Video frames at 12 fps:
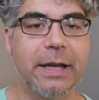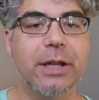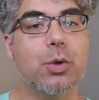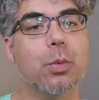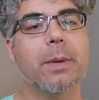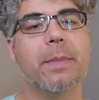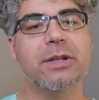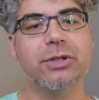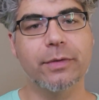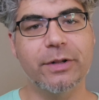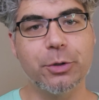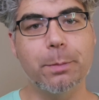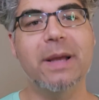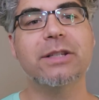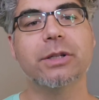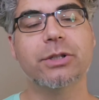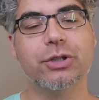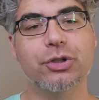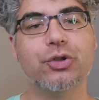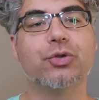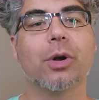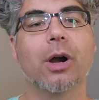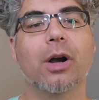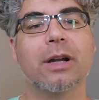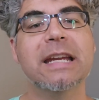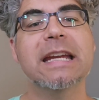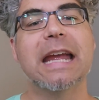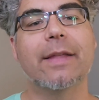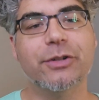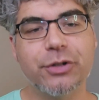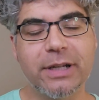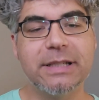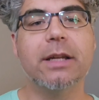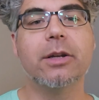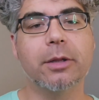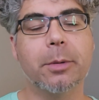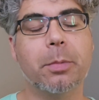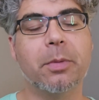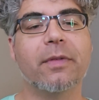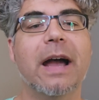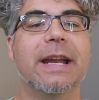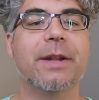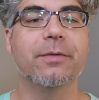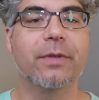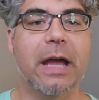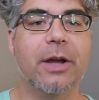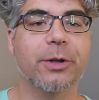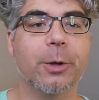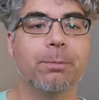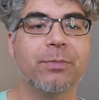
And you want to make sure that your message is strong and that you're continually providing value.